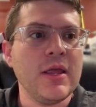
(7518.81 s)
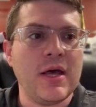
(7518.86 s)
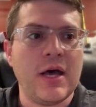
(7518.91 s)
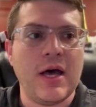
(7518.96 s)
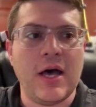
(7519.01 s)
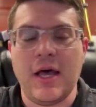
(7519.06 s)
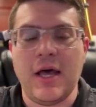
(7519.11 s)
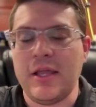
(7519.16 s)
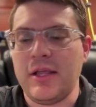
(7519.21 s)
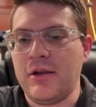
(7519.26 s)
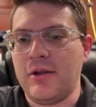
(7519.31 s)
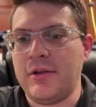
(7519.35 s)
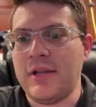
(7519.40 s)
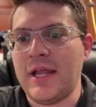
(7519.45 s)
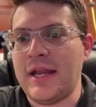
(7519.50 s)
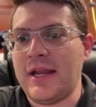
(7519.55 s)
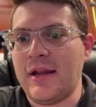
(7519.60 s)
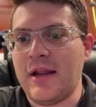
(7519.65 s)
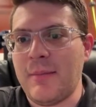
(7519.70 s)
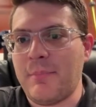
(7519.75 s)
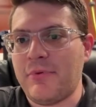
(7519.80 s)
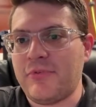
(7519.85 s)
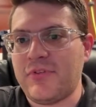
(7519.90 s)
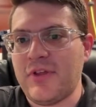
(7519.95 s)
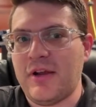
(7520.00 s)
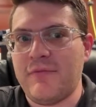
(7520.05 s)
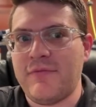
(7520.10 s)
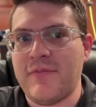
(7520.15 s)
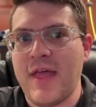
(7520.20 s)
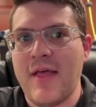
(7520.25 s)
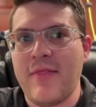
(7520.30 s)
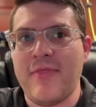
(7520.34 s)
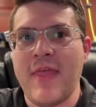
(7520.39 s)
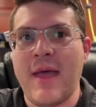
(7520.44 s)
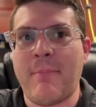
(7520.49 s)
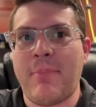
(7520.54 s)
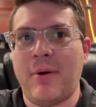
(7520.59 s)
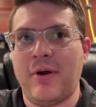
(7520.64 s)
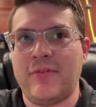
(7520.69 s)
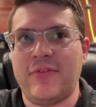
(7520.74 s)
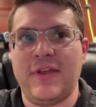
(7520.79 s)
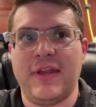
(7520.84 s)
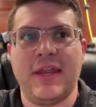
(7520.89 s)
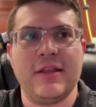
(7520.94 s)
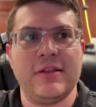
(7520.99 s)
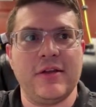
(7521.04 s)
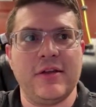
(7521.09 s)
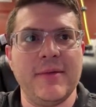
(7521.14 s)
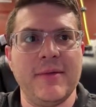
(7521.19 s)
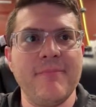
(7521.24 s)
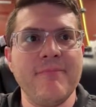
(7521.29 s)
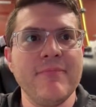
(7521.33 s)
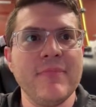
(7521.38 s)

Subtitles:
99% of that particulate.